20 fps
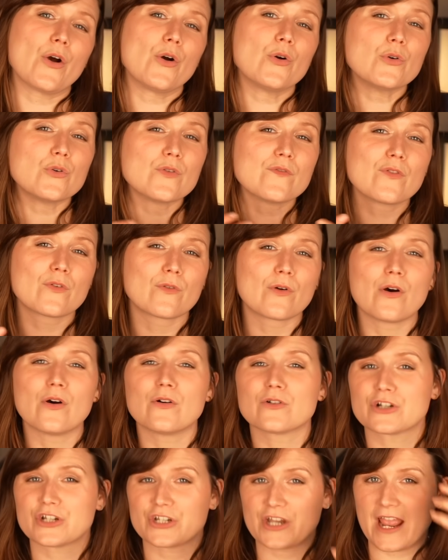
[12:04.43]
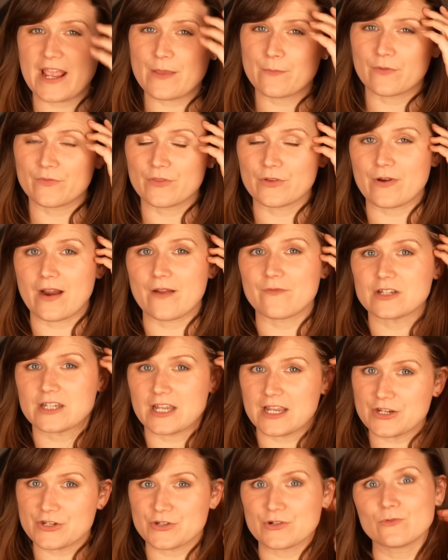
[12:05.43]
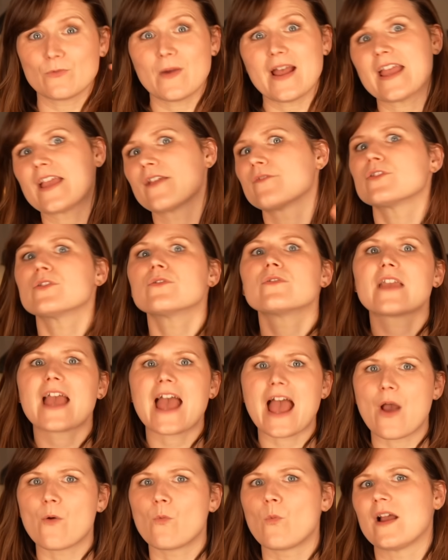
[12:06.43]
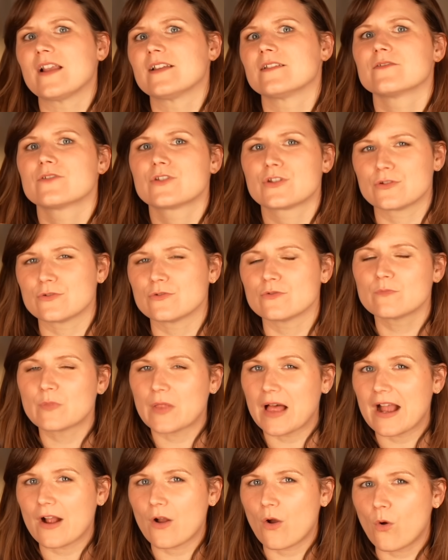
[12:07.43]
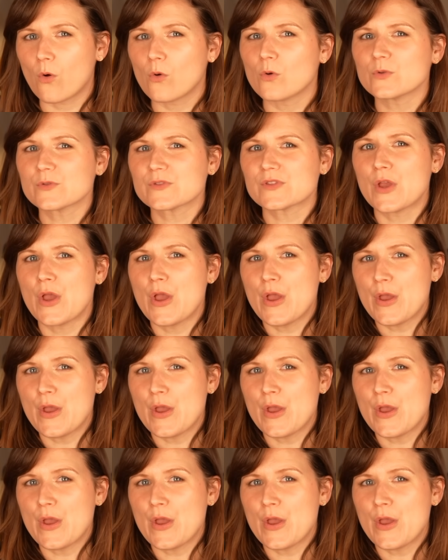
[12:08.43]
overall shape of the gravitational wave you get when two black holes